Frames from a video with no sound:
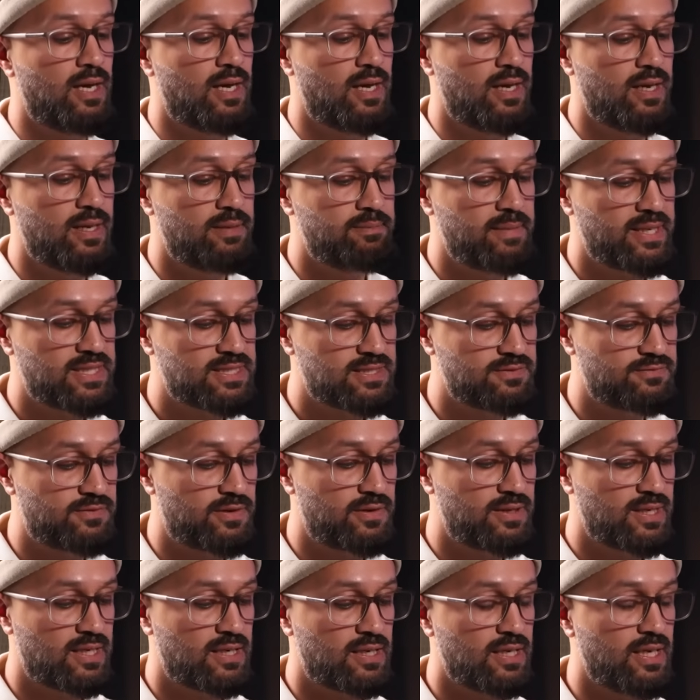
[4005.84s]
It makes it
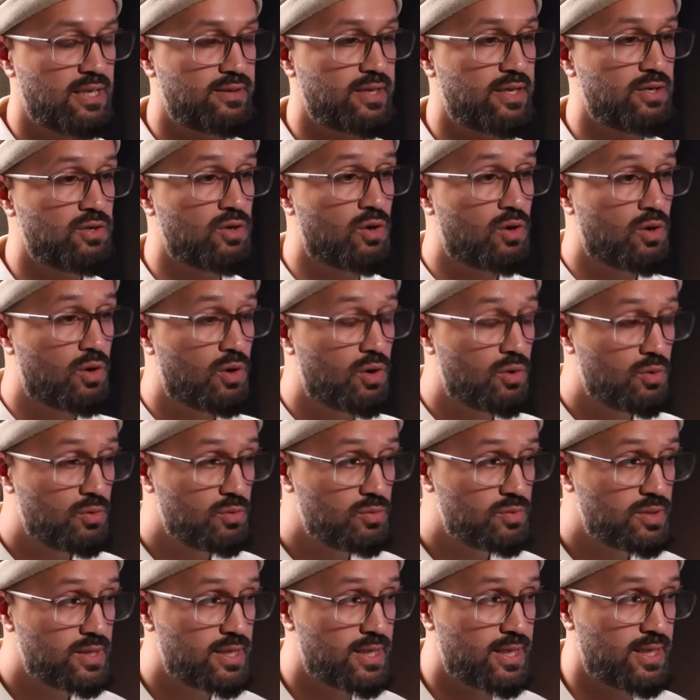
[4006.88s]
very clear that not
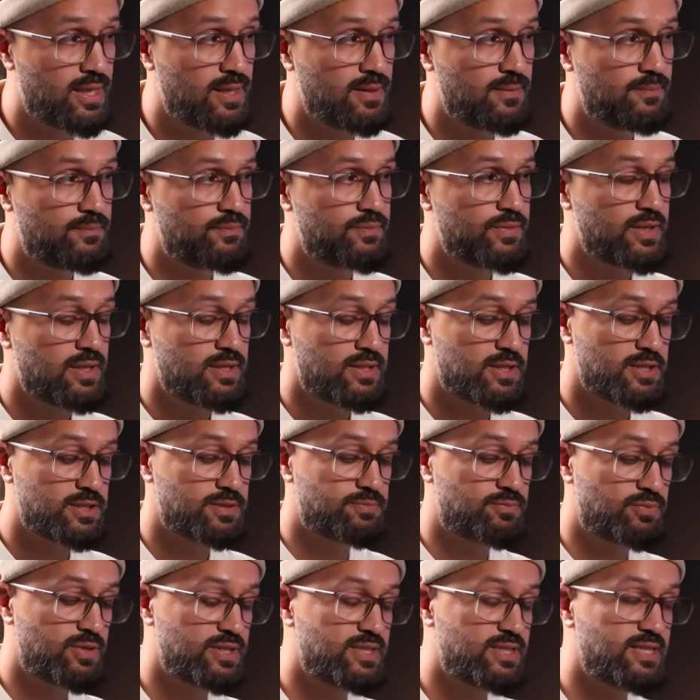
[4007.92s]
only
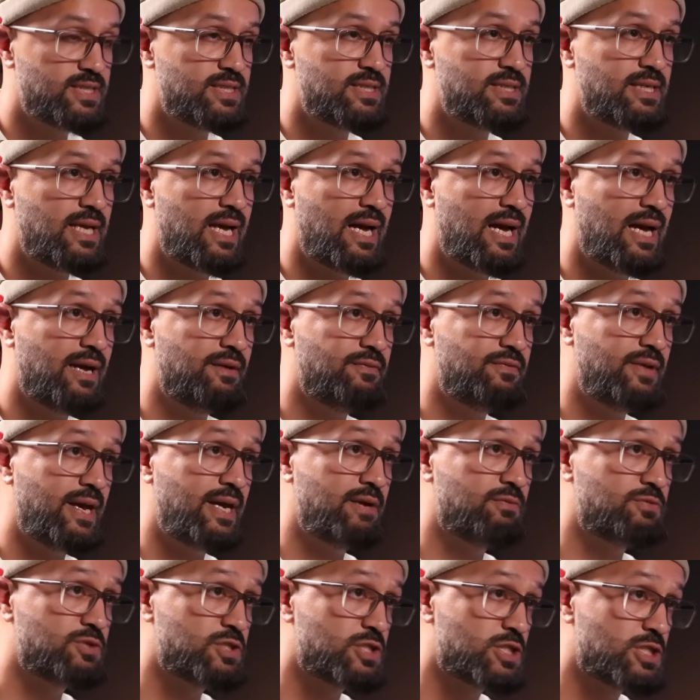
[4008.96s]
does Britain have
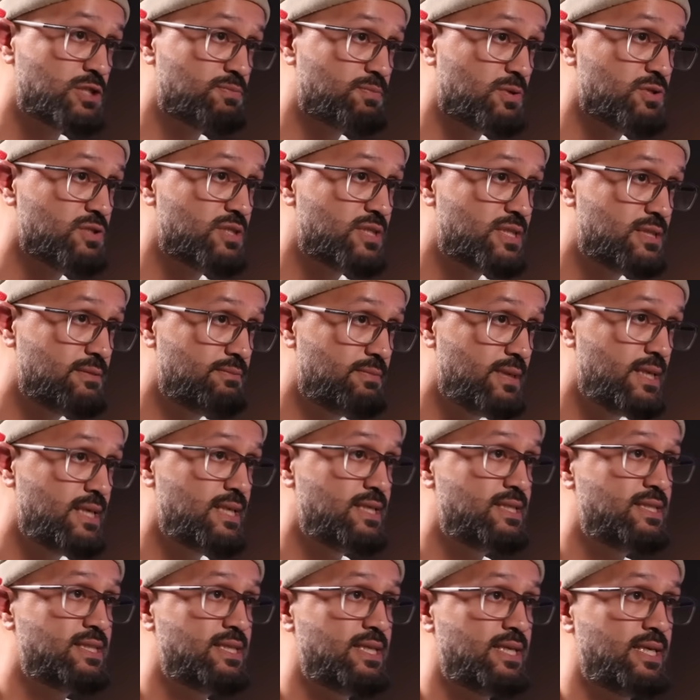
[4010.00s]
a
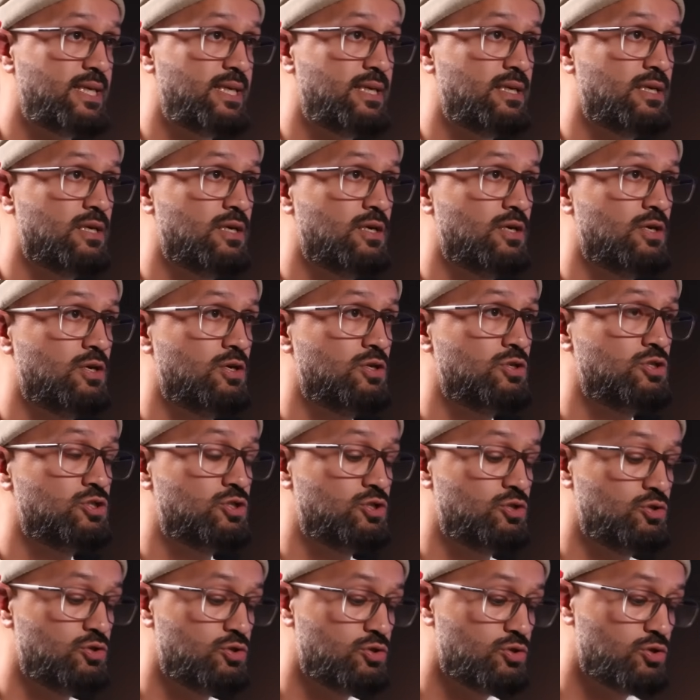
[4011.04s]
responsibility
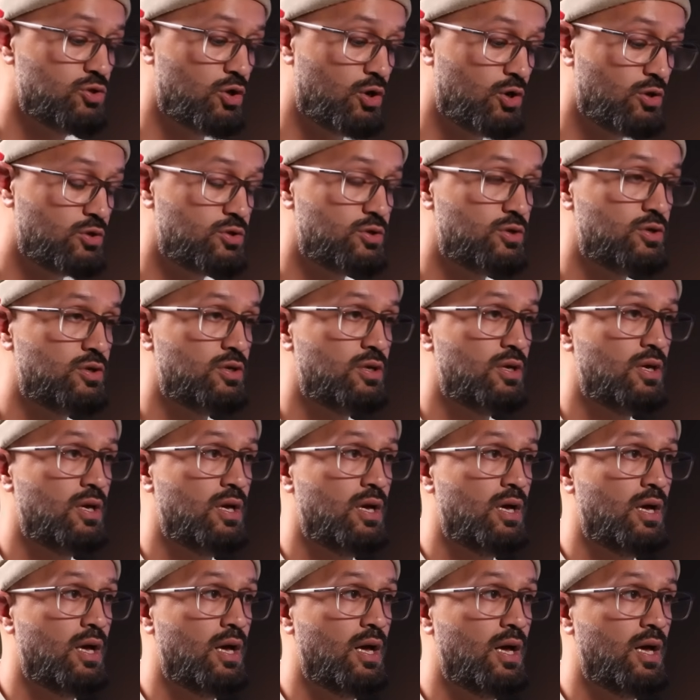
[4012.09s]
to not
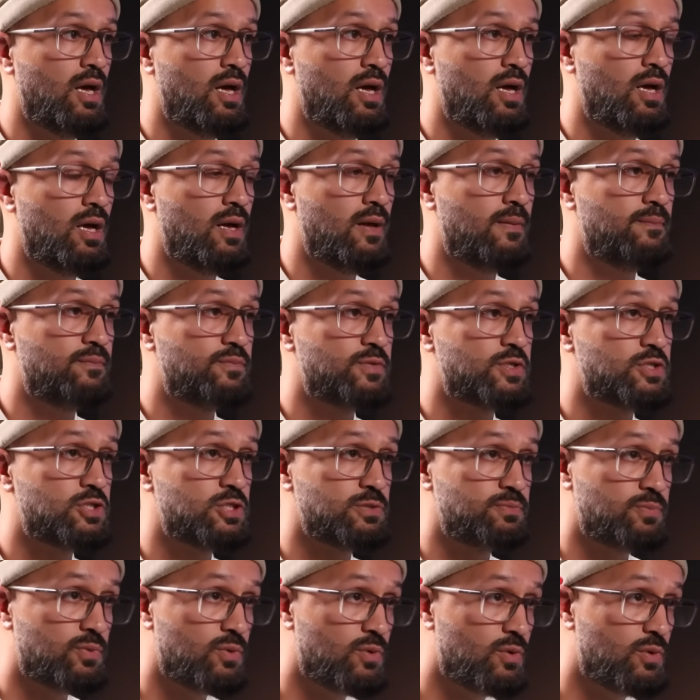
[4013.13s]

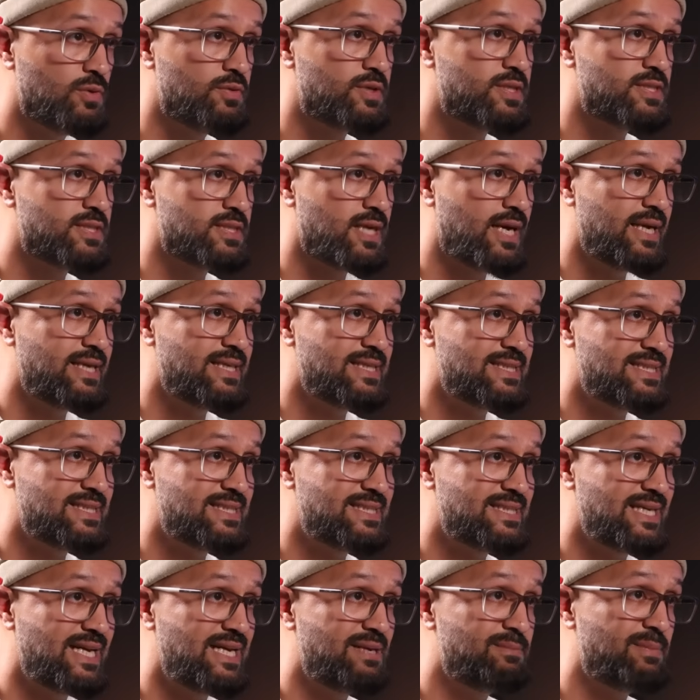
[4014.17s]
support the Zionist
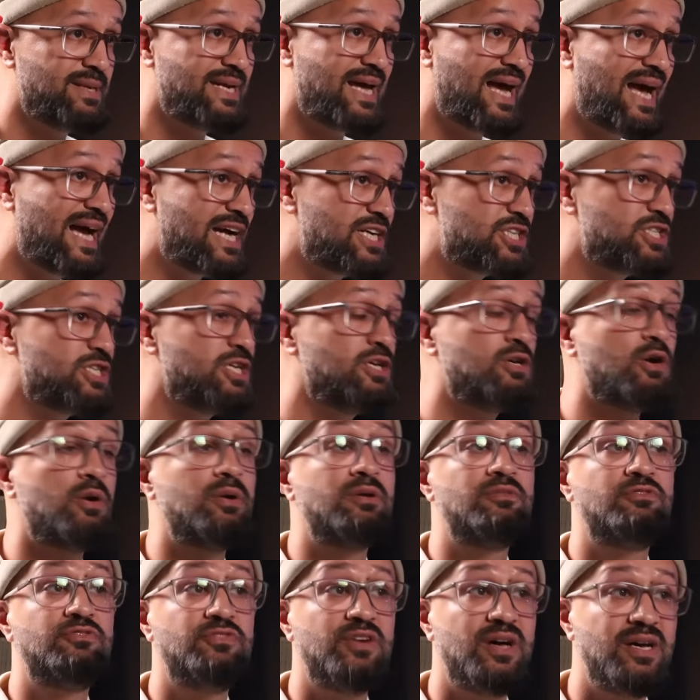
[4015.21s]
state, but actually
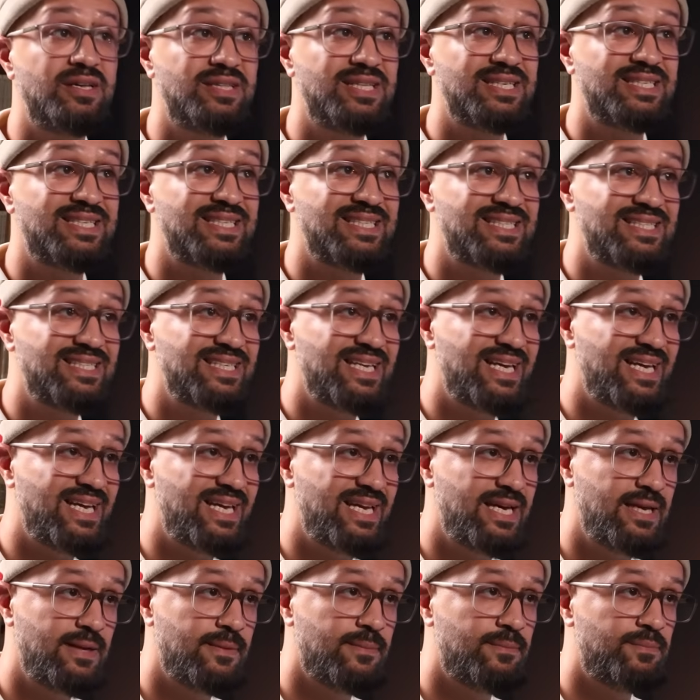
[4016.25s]
going further to
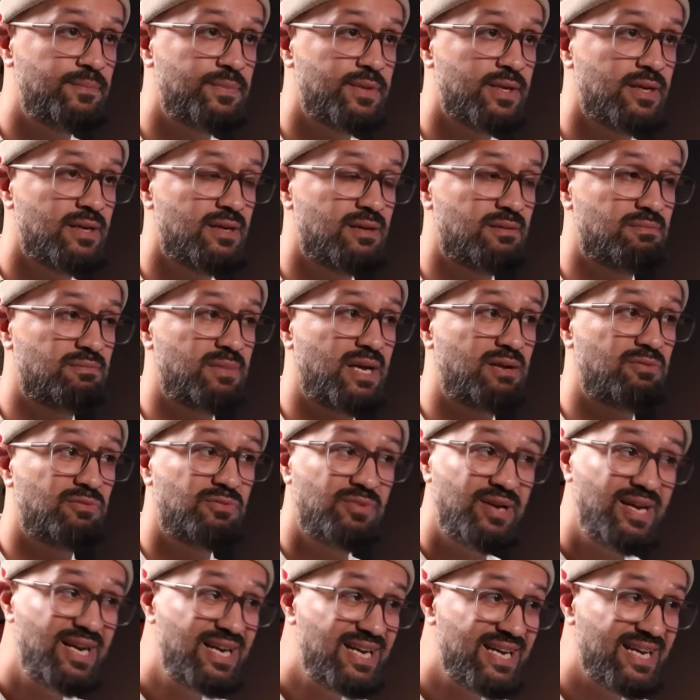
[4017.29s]
say that
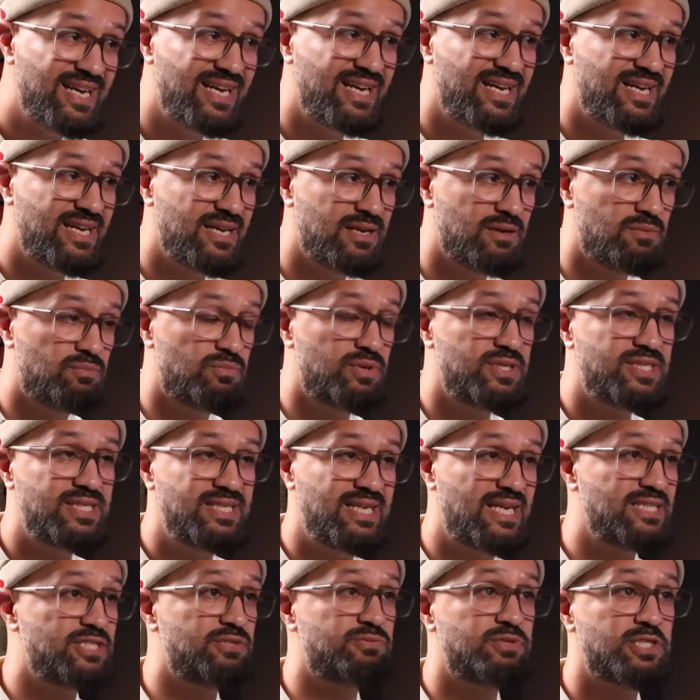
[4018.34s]
really
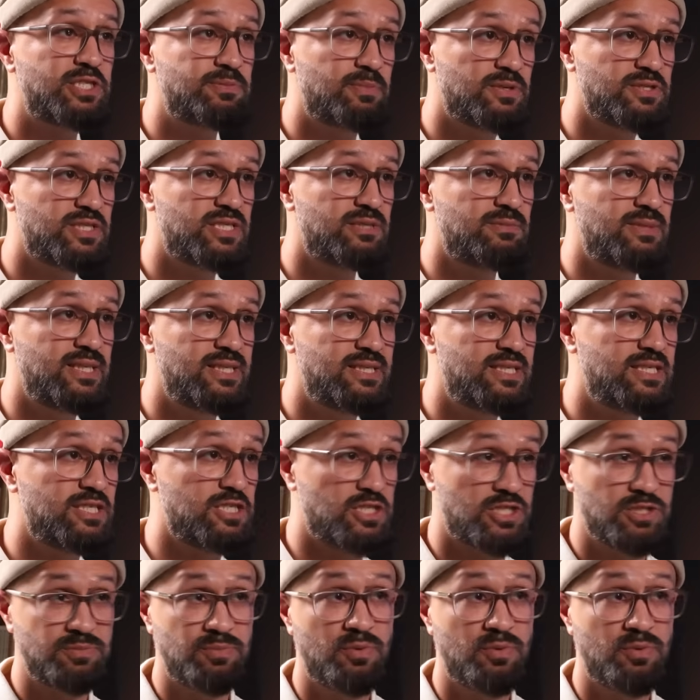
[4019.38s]
Britain has a responsibility to